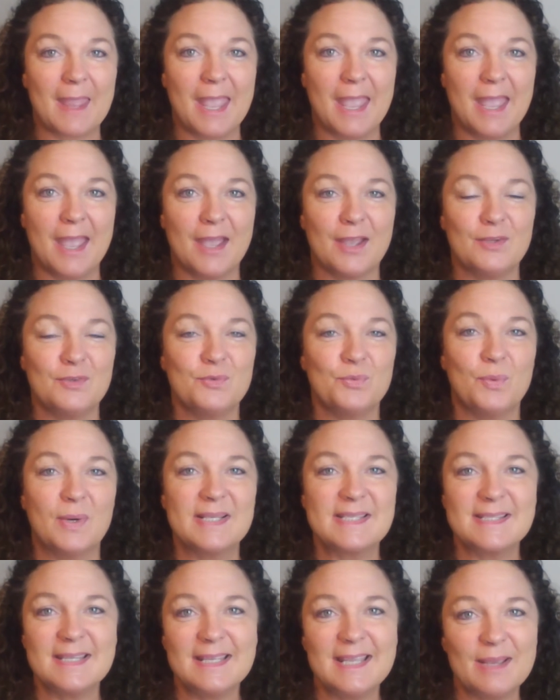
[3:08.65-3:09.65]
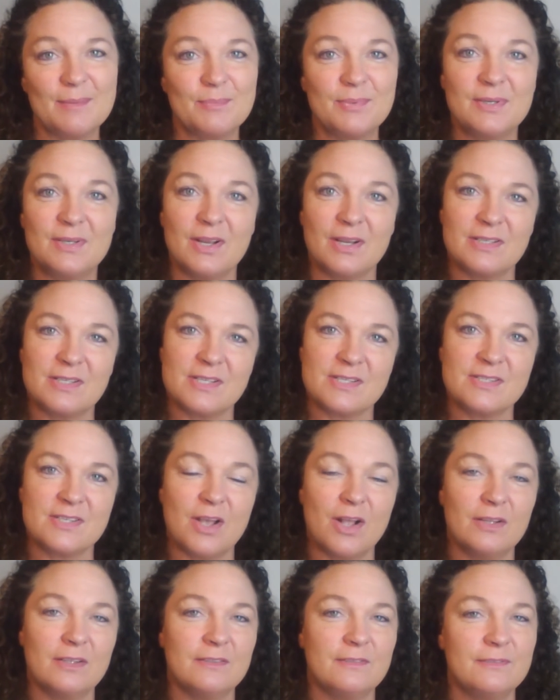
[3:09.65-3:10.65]
And once they get put onto
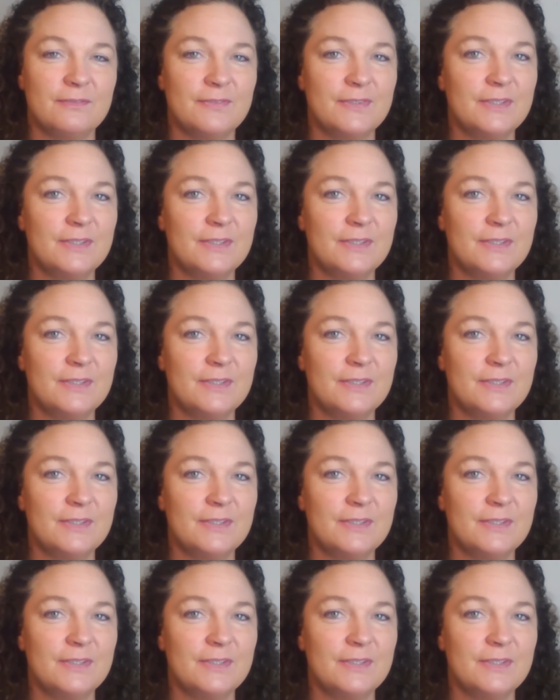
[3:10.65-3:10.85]
solid